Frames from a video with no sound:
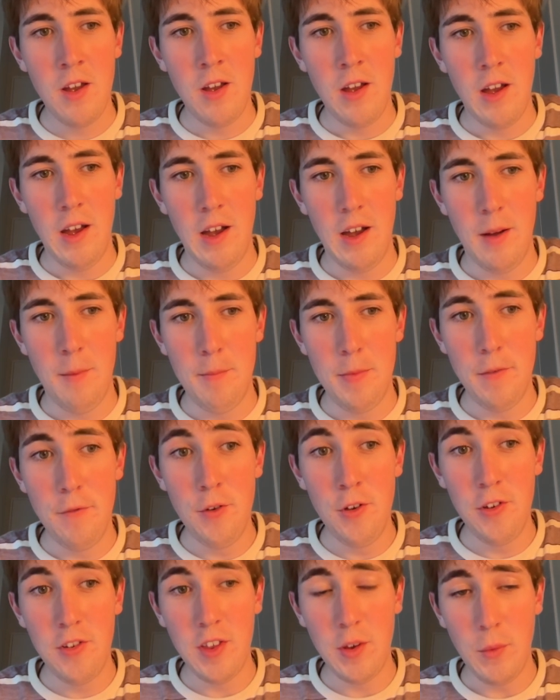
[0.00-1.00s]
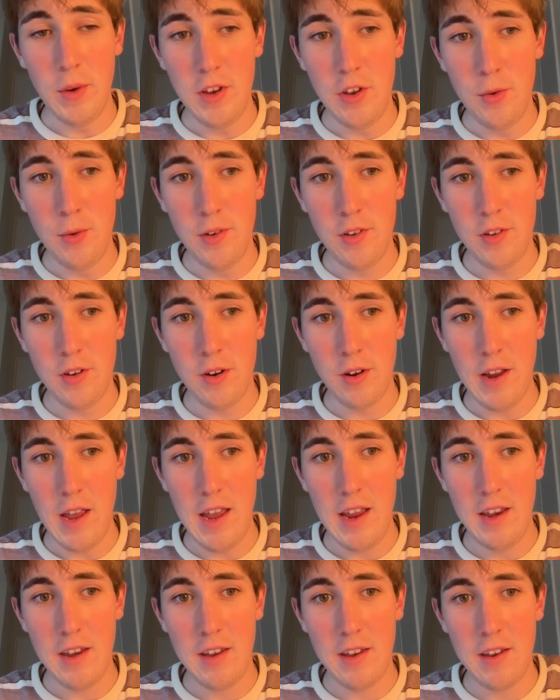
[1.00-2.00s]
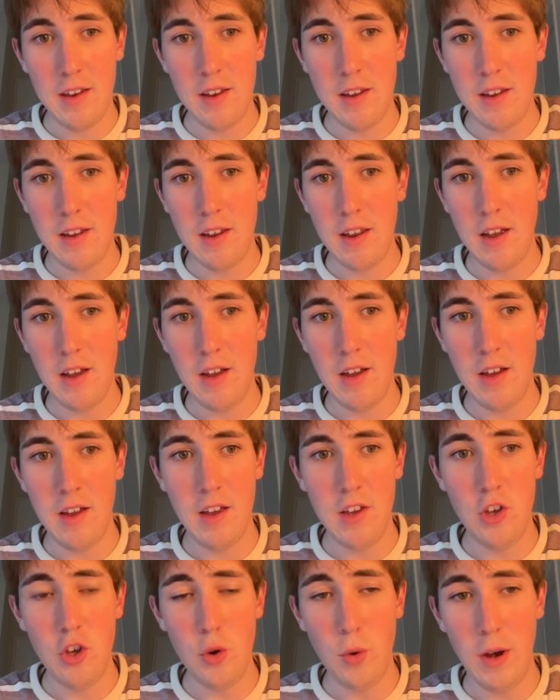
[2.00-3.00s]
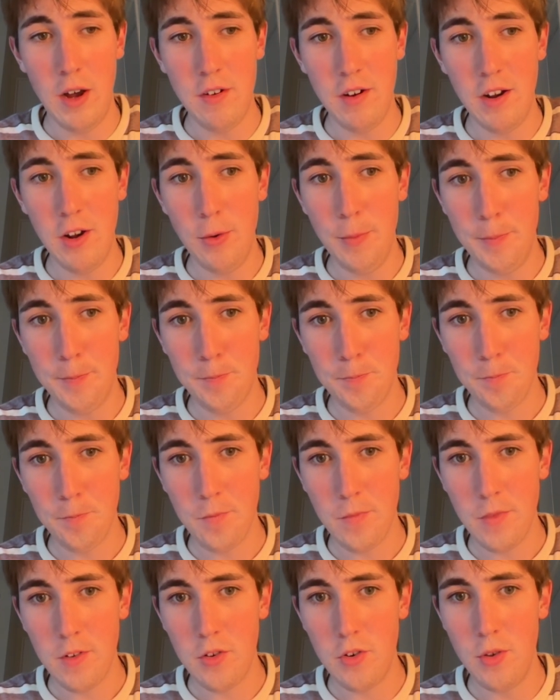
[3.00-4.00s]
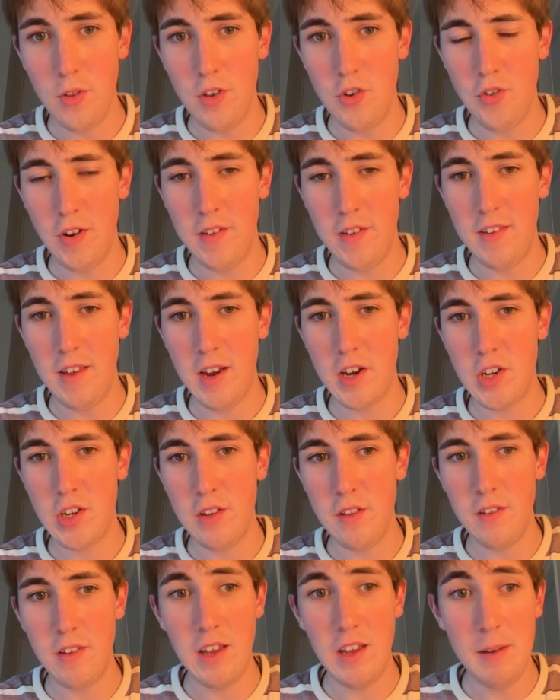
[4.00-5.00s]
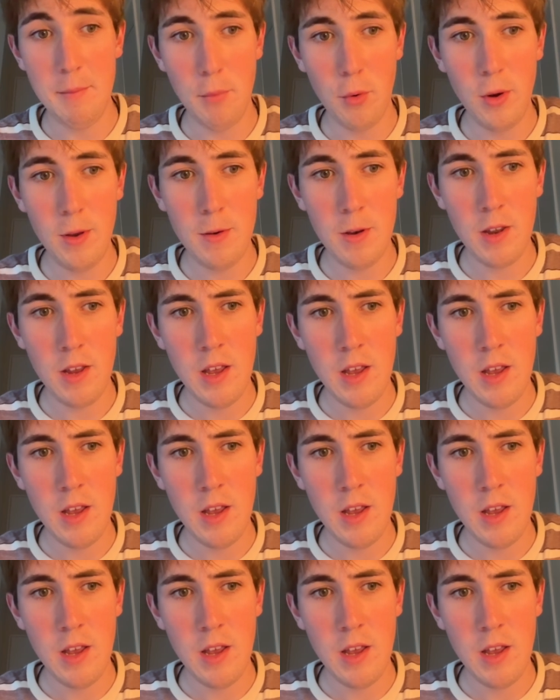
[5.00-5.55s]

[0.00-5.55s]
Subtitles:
The first thing we do is create a URL to the transactions endpoint.